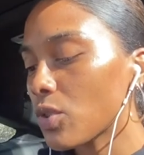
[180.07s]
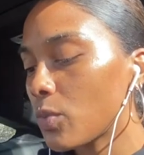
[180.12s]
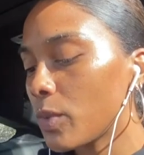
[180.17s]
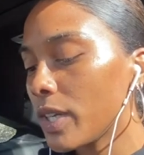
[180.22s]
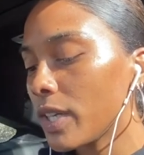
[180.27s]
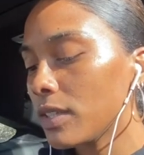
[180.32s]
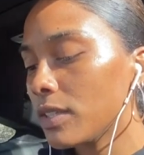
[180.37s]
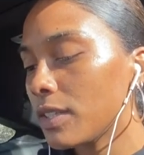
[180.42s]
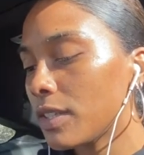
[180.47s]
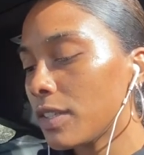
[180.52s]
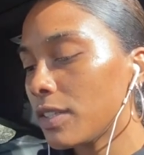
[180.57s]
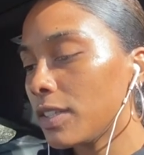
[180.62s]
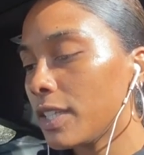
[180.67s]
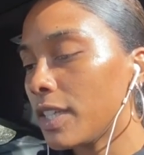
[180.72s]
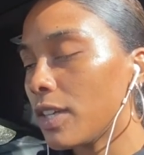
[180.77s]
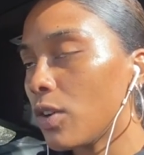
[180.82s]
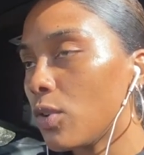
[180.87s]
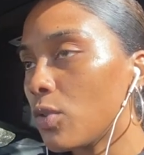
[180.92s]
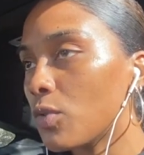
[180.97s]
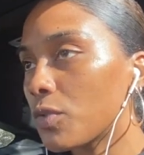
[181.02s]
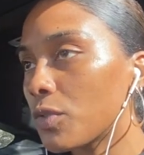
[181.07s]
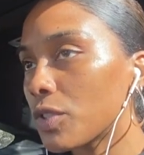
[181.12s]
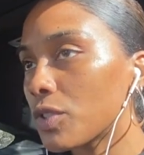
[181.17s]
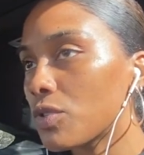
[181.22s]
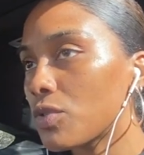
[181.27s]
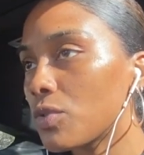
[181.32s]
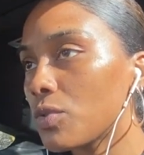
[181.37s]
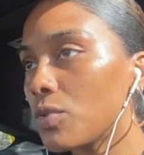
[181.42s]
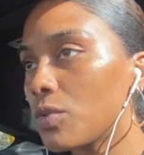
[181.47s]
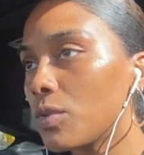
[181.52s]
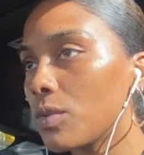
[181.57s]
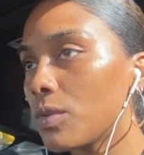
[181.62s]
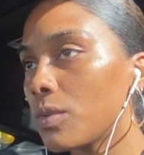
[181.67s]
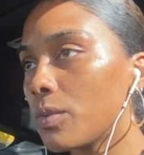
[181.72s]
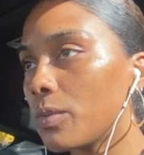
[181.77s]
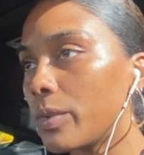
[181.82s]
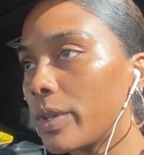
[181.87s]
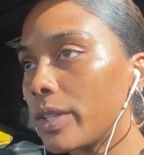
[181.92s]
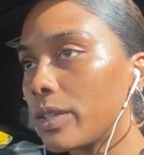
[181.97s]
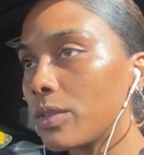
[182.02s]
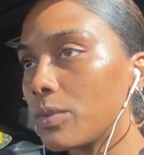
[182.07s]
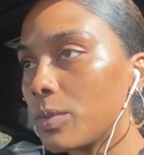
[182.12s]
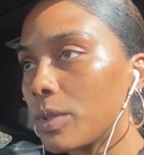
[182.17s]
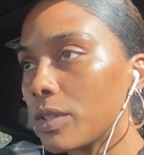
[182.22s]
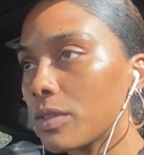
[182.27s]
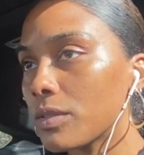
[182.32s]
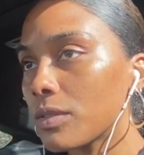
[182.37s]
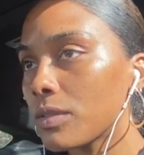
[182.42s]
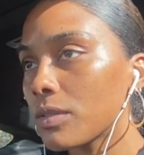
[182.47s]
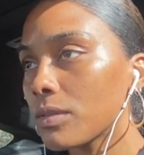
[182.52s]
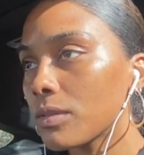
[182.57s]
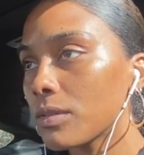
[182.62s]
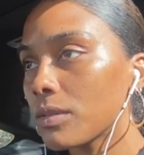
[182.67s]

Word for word: we are literally 0 for 2 with Goodwills